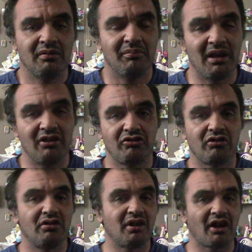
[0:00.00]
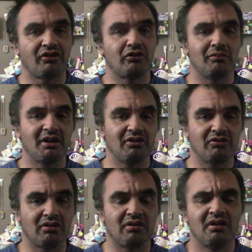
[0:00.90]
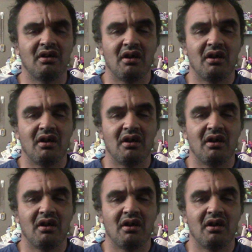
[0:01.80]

major, not so major,